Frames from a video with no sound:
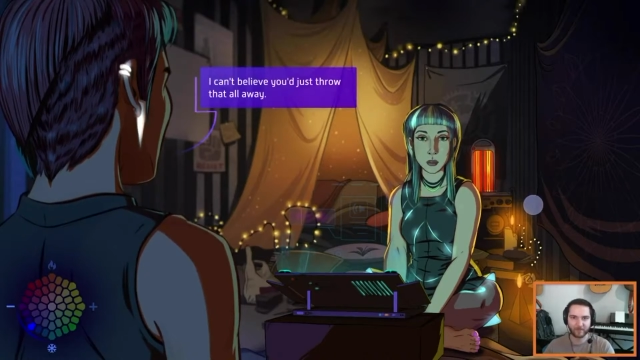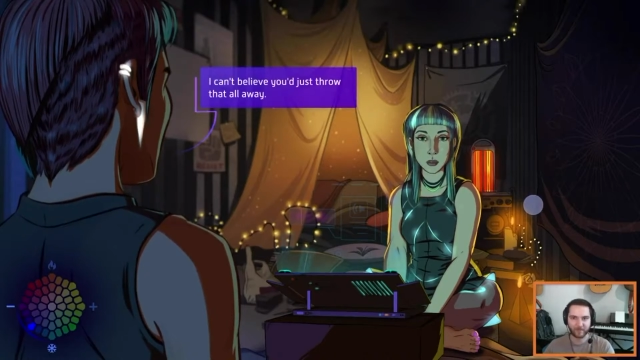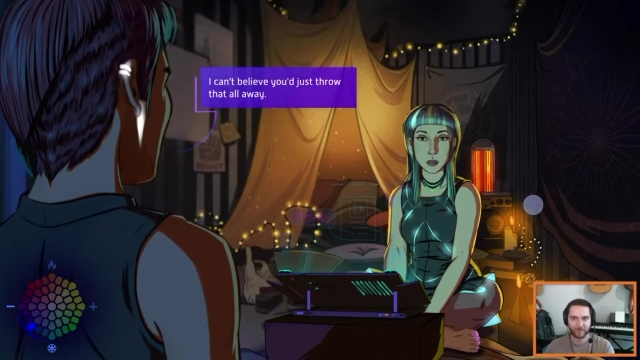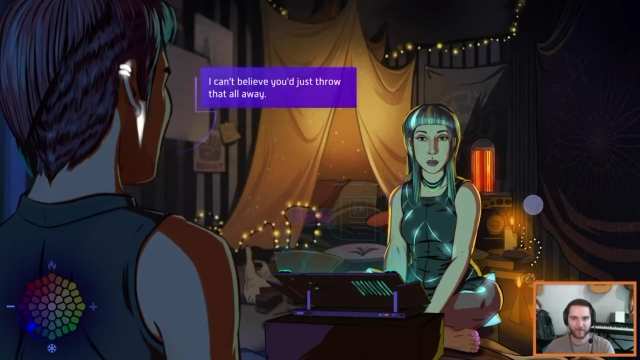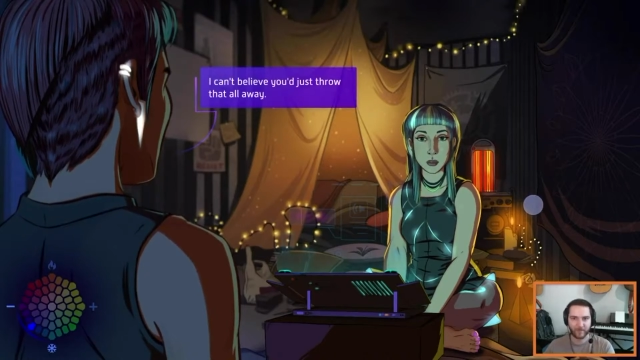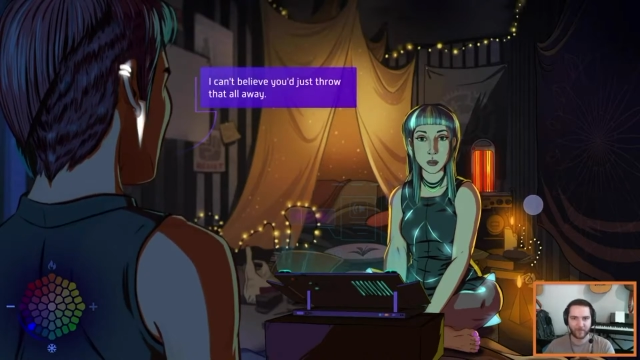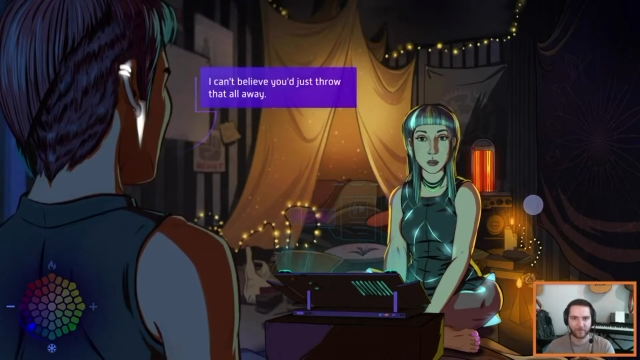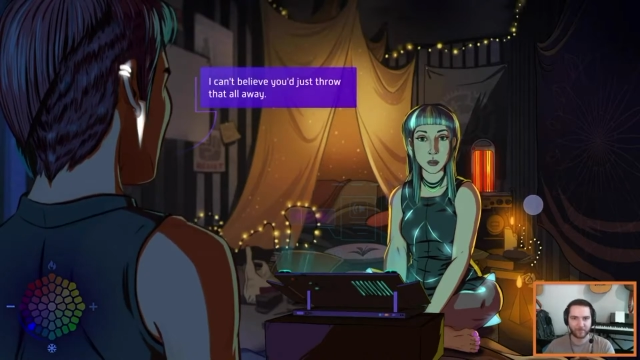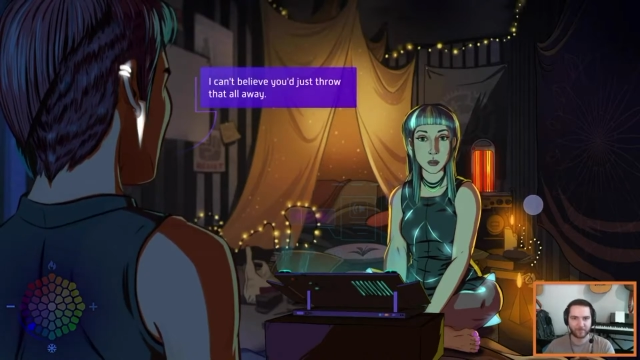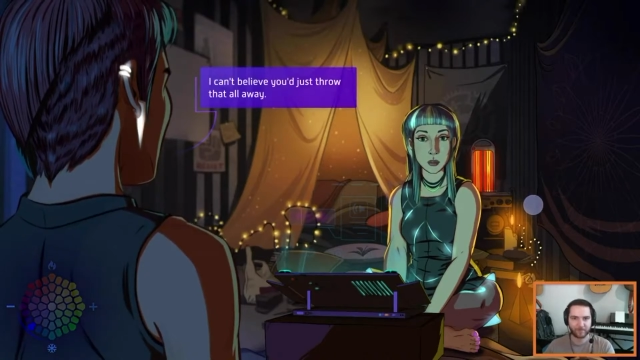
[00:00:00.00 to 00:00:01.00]

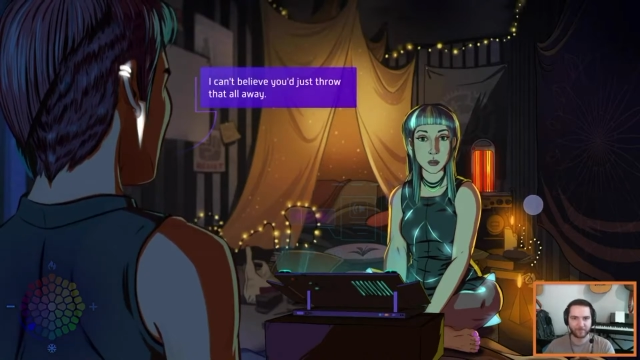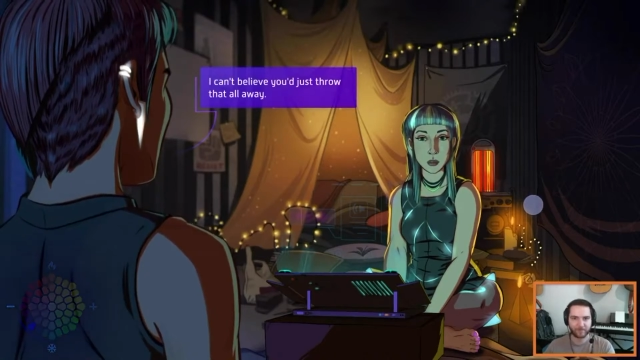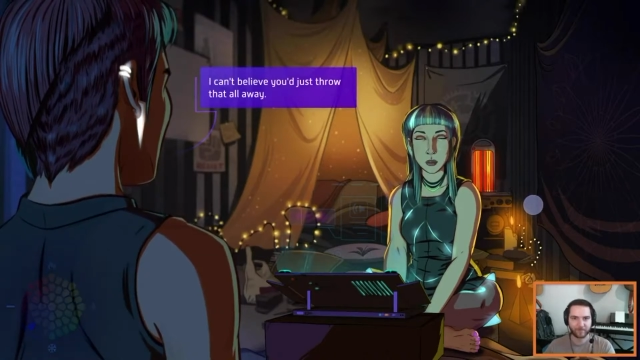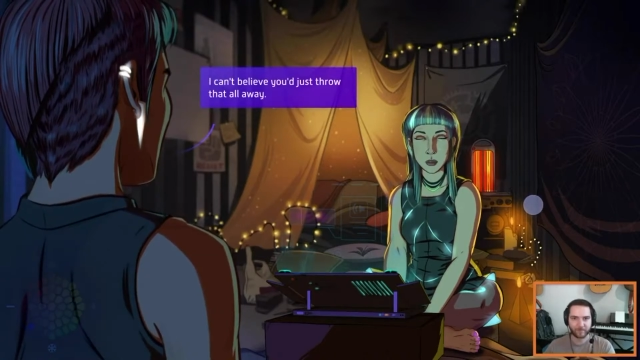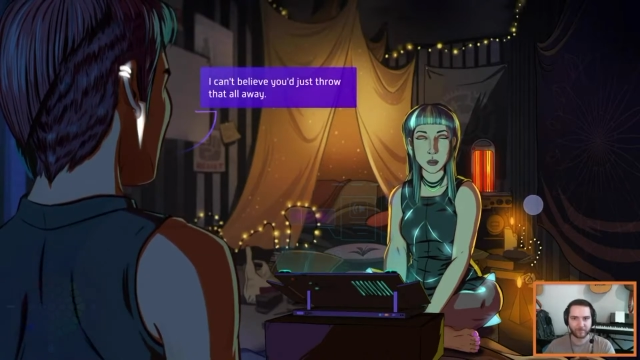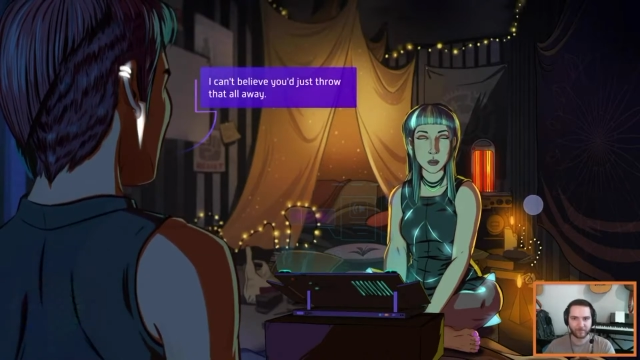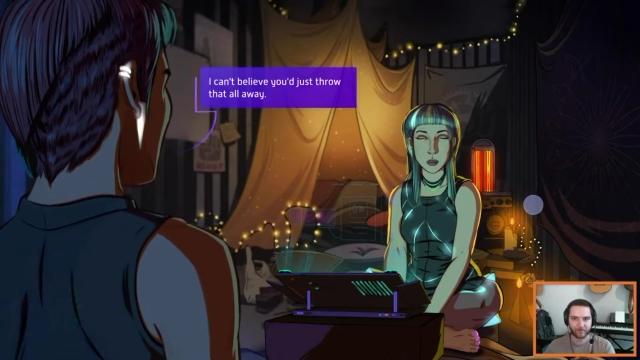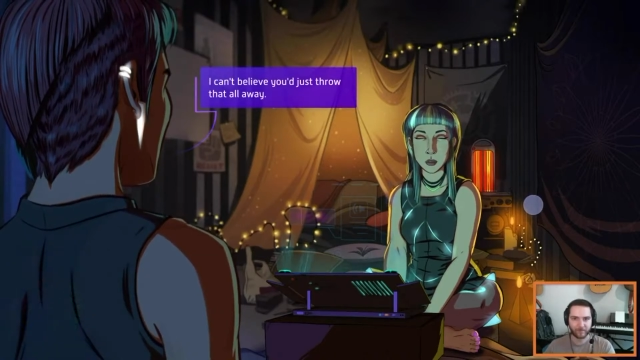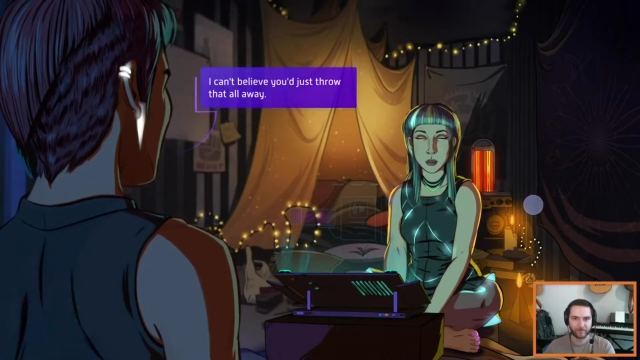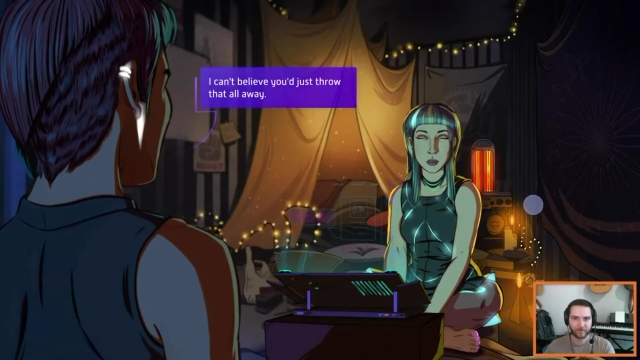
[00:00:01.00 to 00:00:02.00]

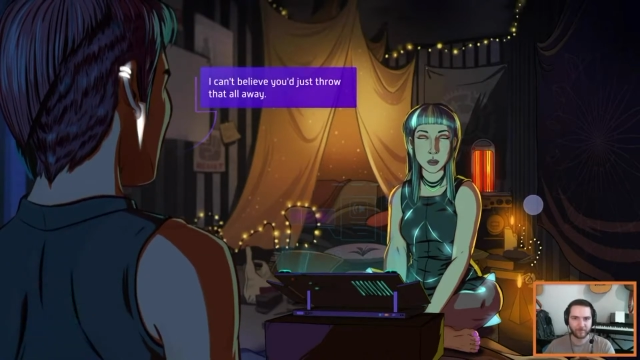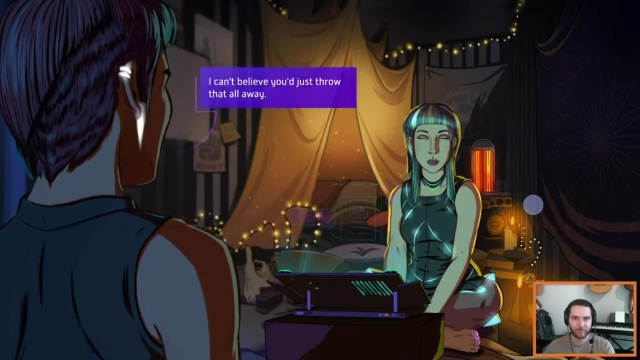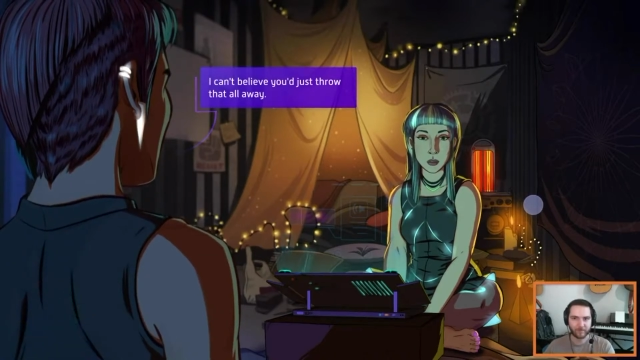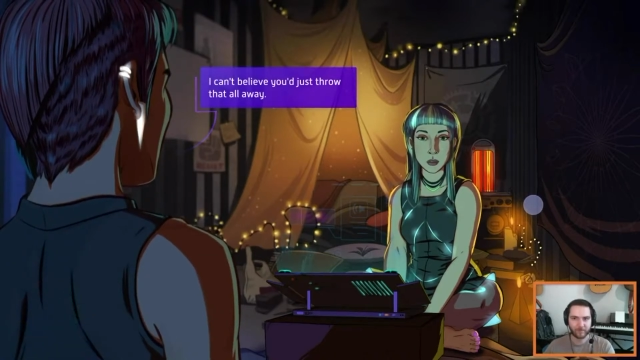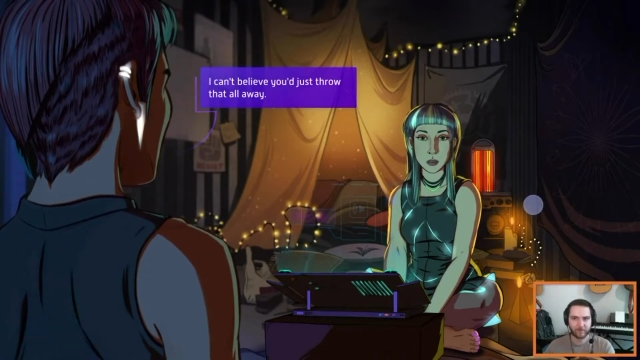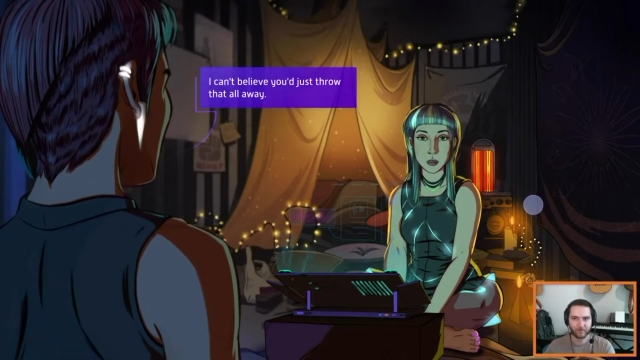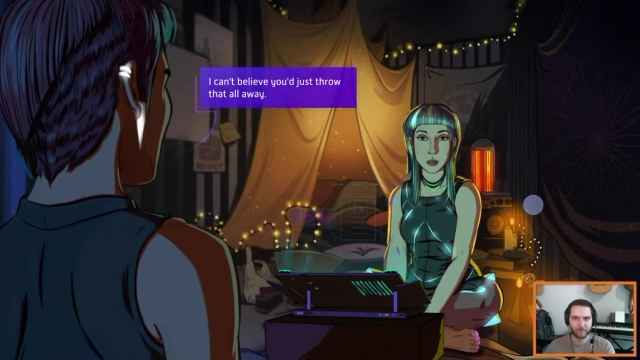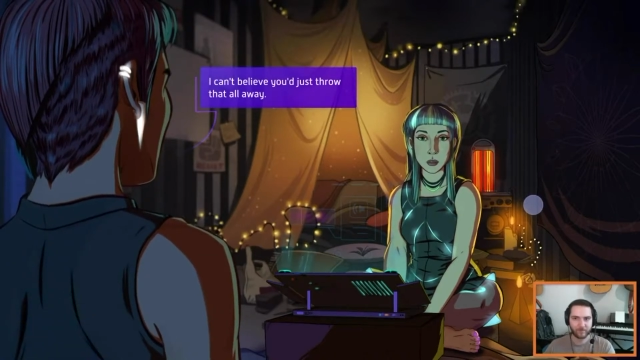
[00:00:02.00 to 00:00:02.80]
(silence)